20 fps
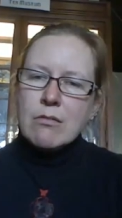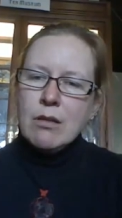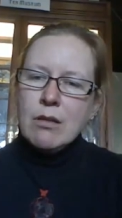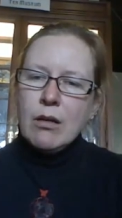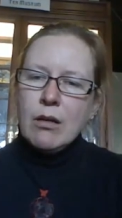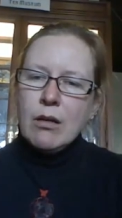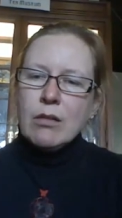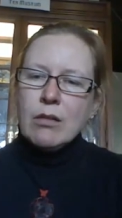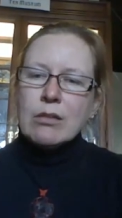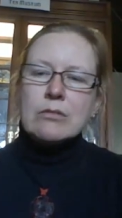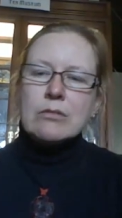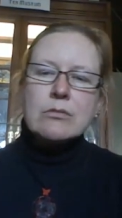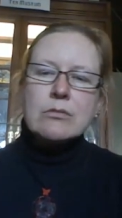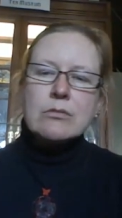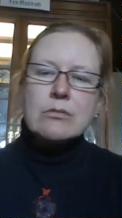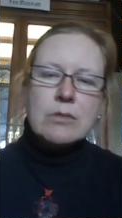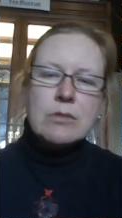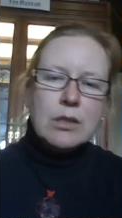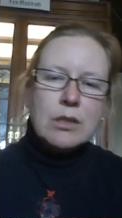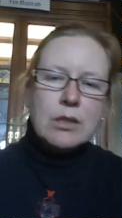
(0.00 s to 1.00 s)
there,
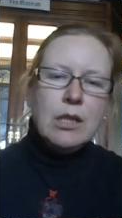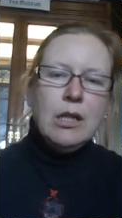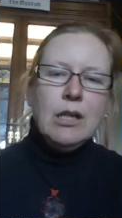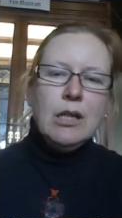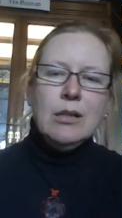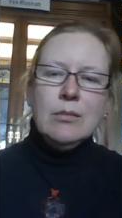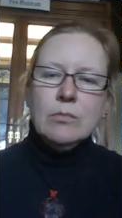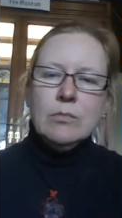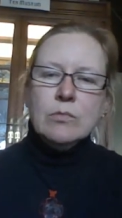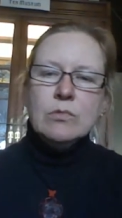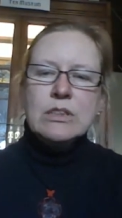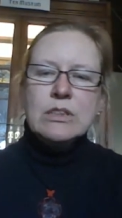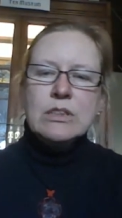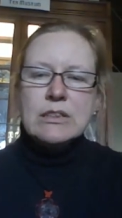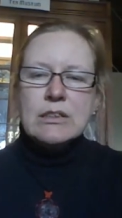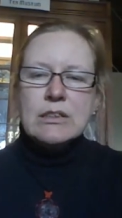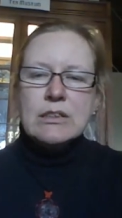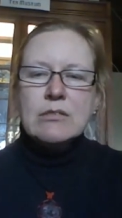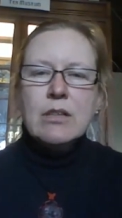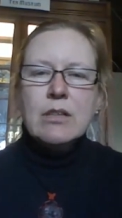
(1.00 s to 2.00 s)
which
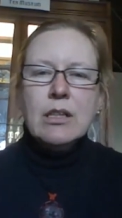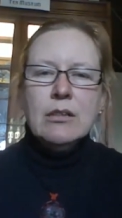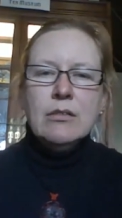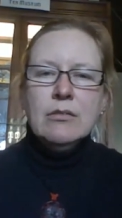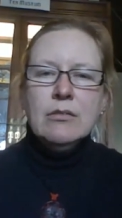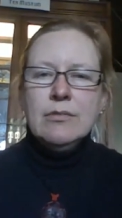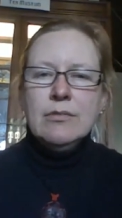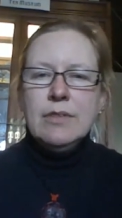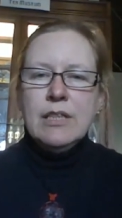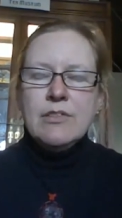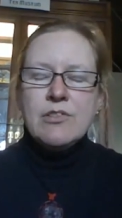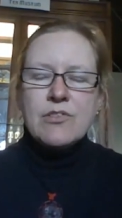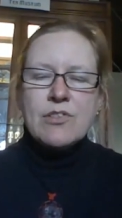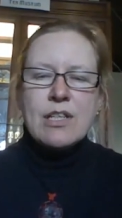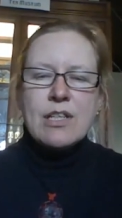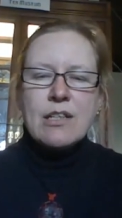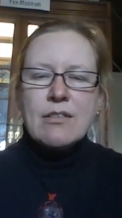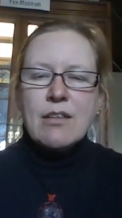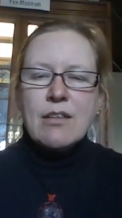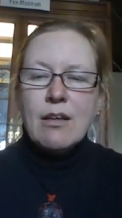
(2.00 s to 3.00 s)
is an
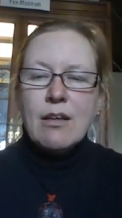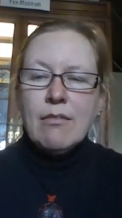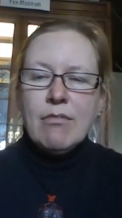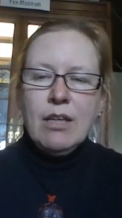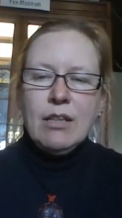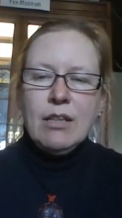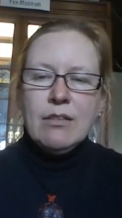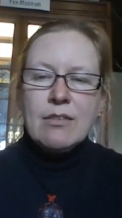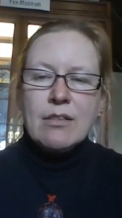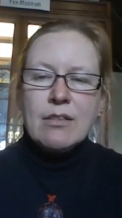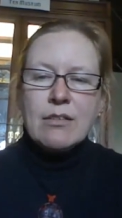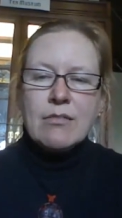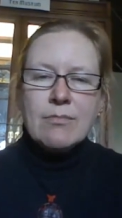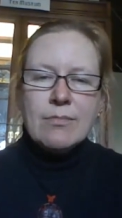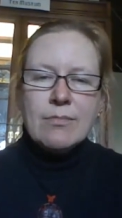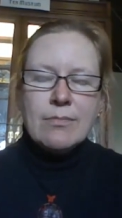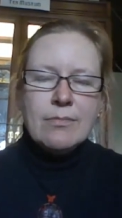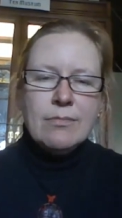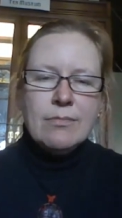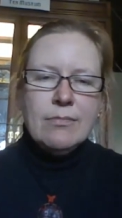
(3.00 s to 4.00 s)
interesting thing to
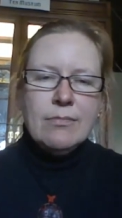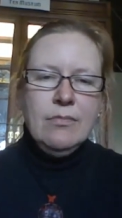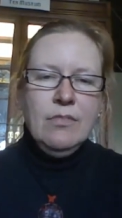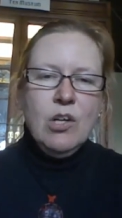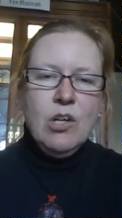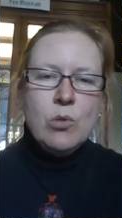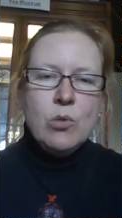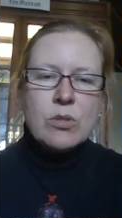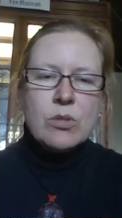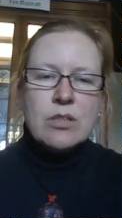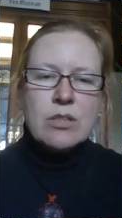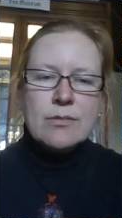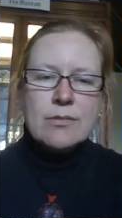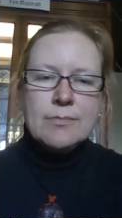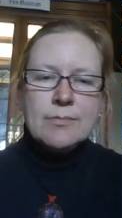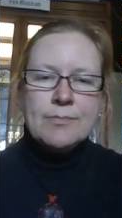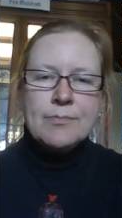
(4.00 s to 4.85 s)
note.